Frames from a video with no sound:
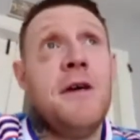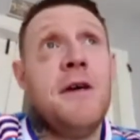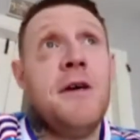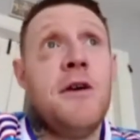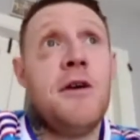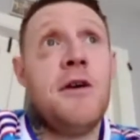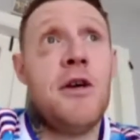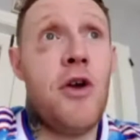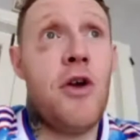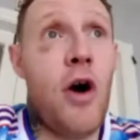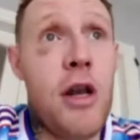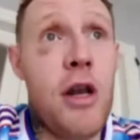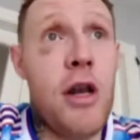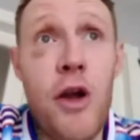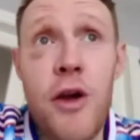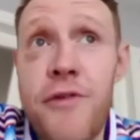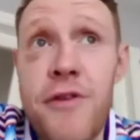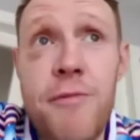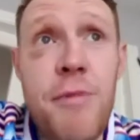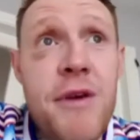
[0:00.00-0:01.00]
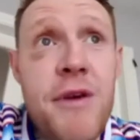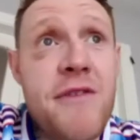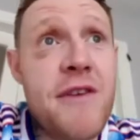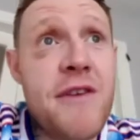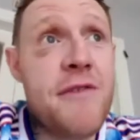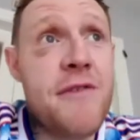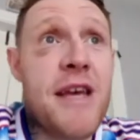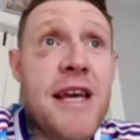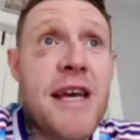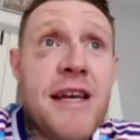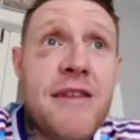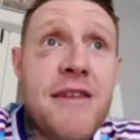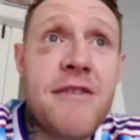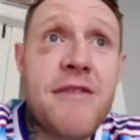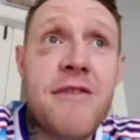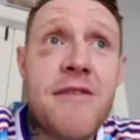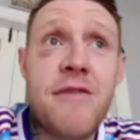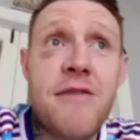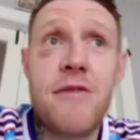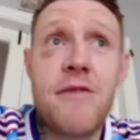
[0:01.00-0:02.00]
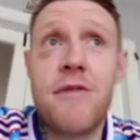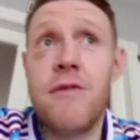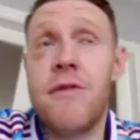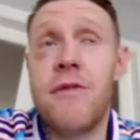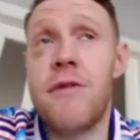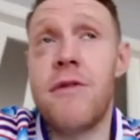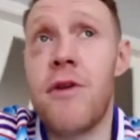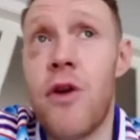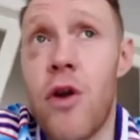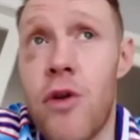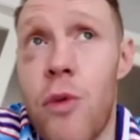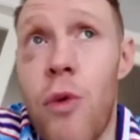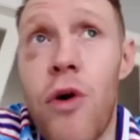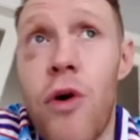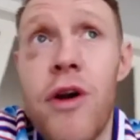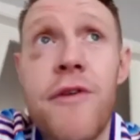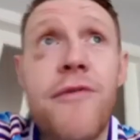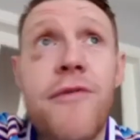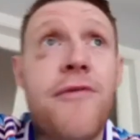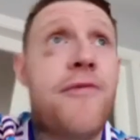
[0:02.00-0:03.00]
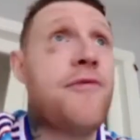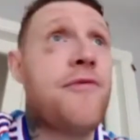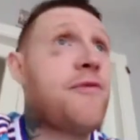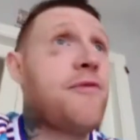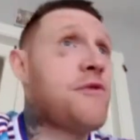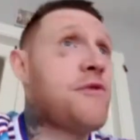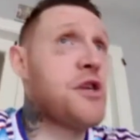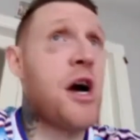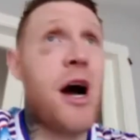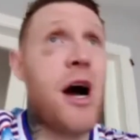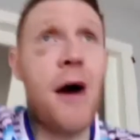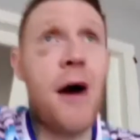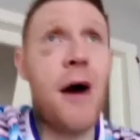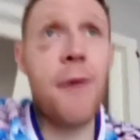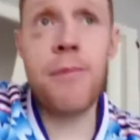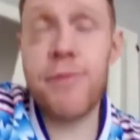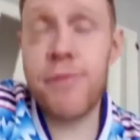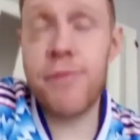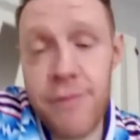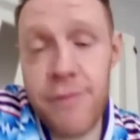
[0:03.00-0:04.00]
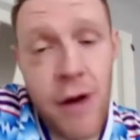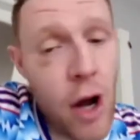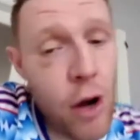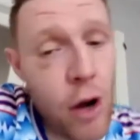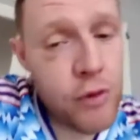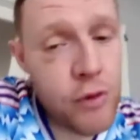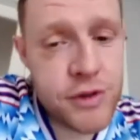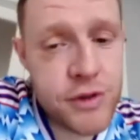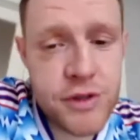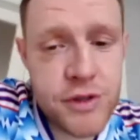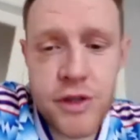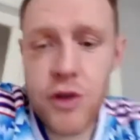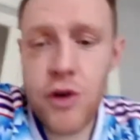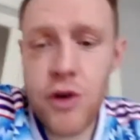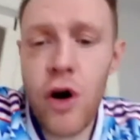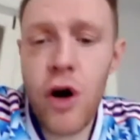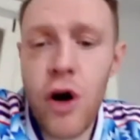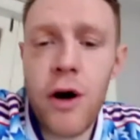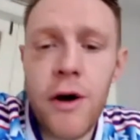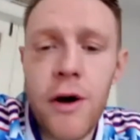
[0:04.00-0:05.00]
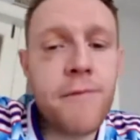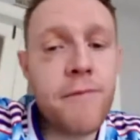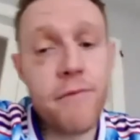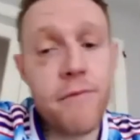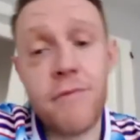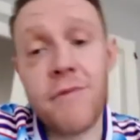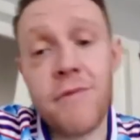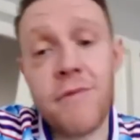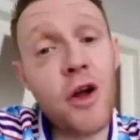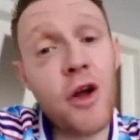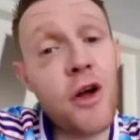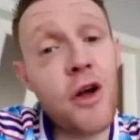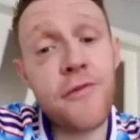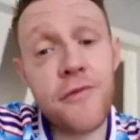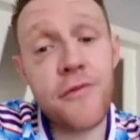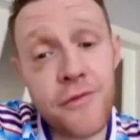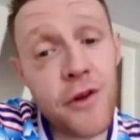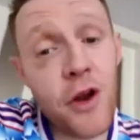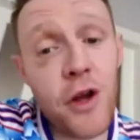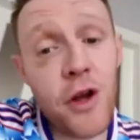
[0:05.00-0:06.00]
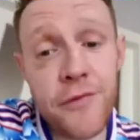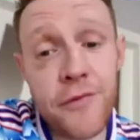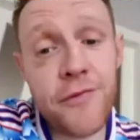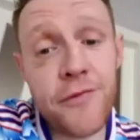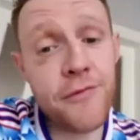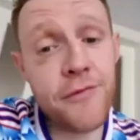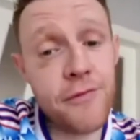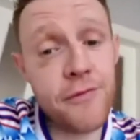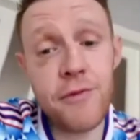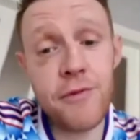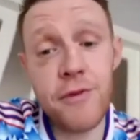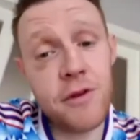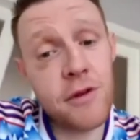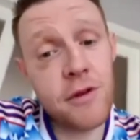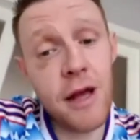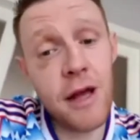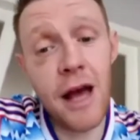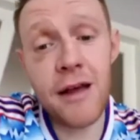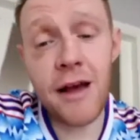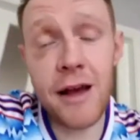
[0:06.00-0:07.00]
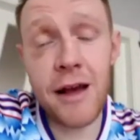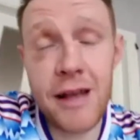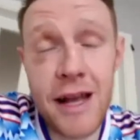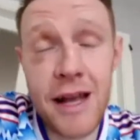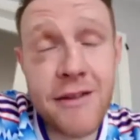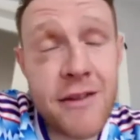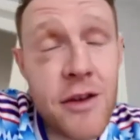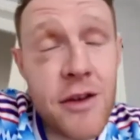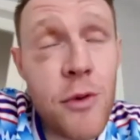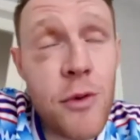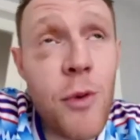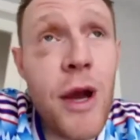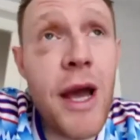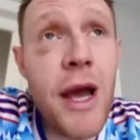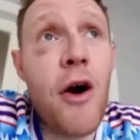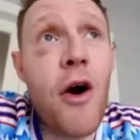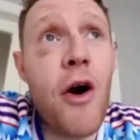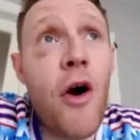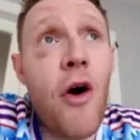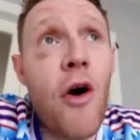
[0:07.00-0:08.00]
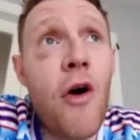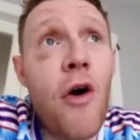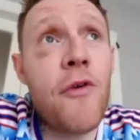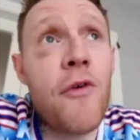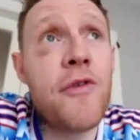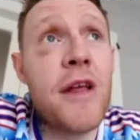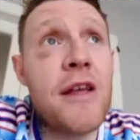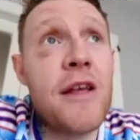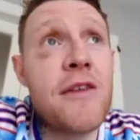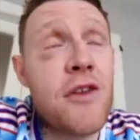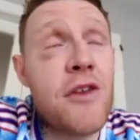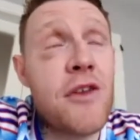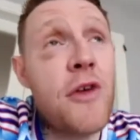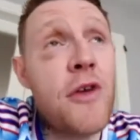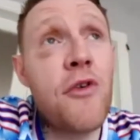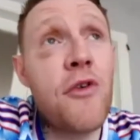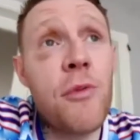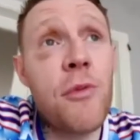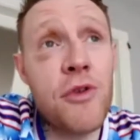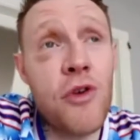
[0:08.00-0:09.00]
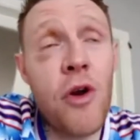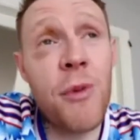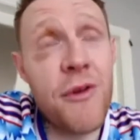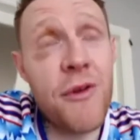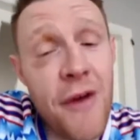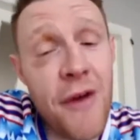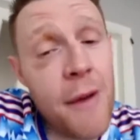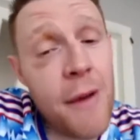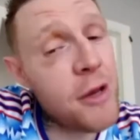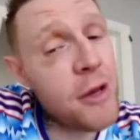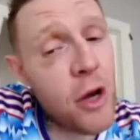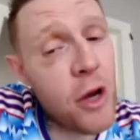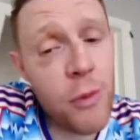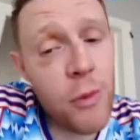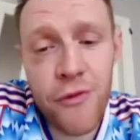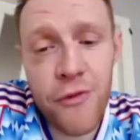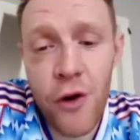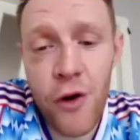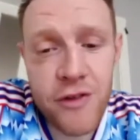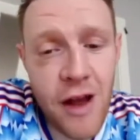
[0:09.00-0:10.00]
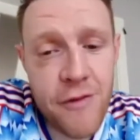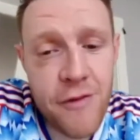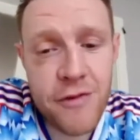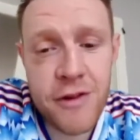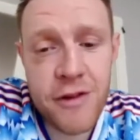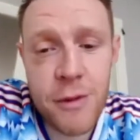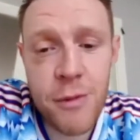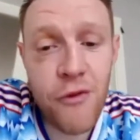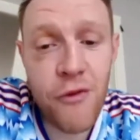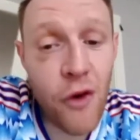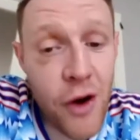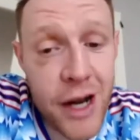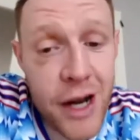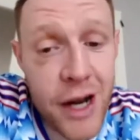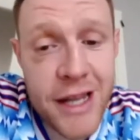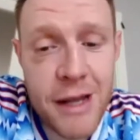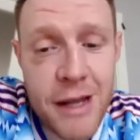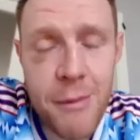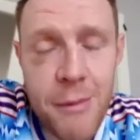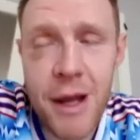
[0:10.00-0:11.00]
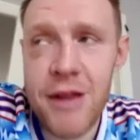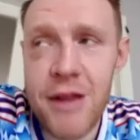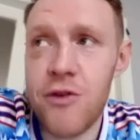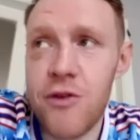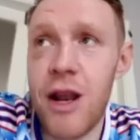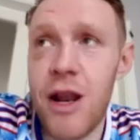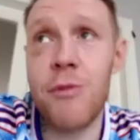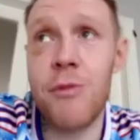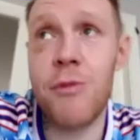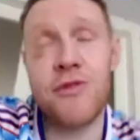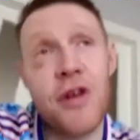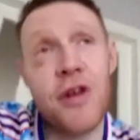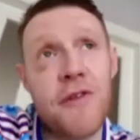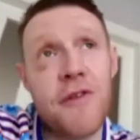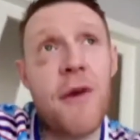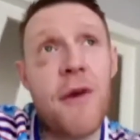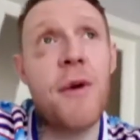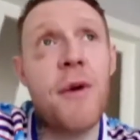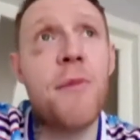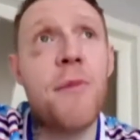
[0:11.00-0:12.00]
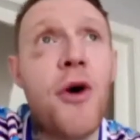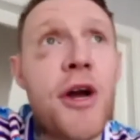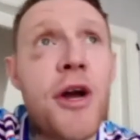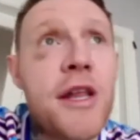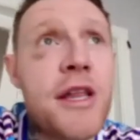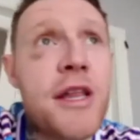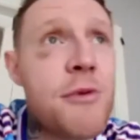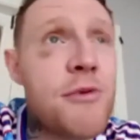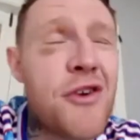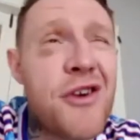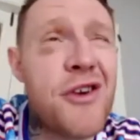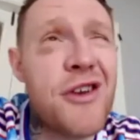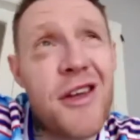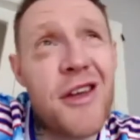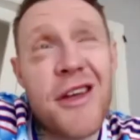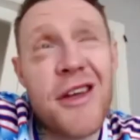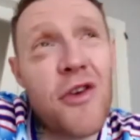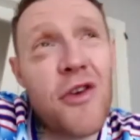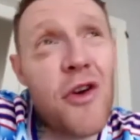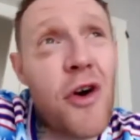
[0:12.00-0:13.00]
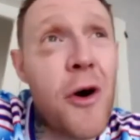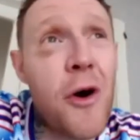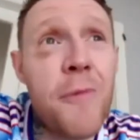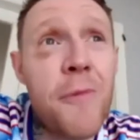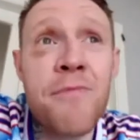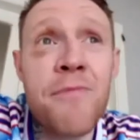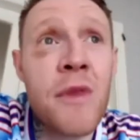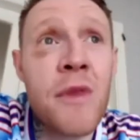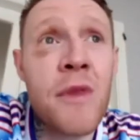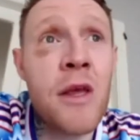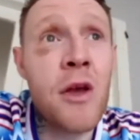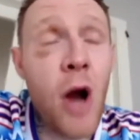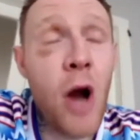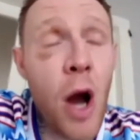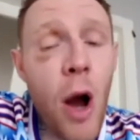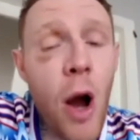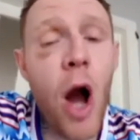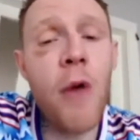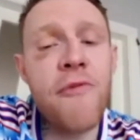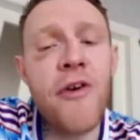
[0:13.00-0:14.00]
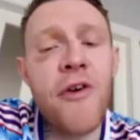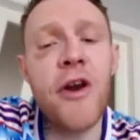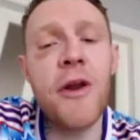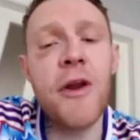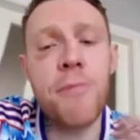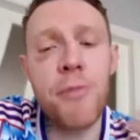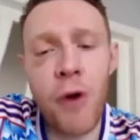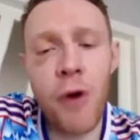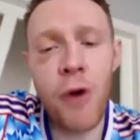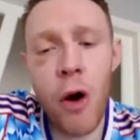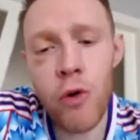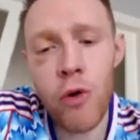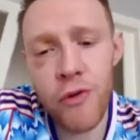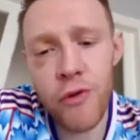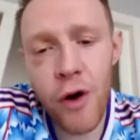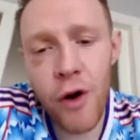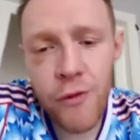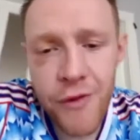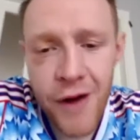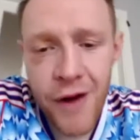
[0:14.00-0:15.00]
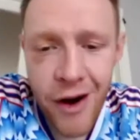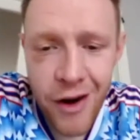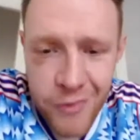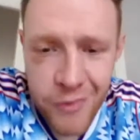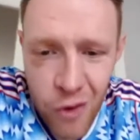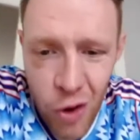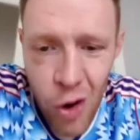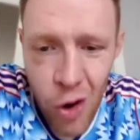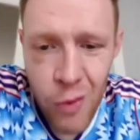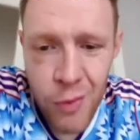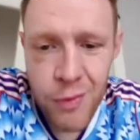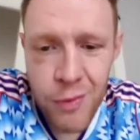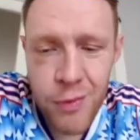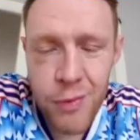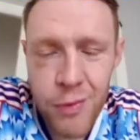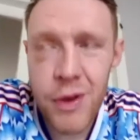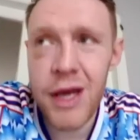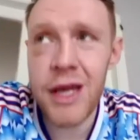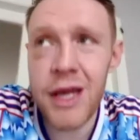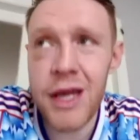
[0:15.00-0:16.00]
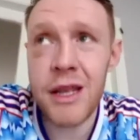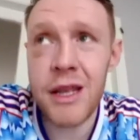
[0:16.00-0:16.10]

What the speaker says: you know, life is busy with kids, you know, the wife, job, house, you know, life gets in the way of things. Life comes, you know, my family comes first, obviously, before anything, man. So that was kind of on my mind. It was kind of like, you know, I'm very proud of how far I've come in the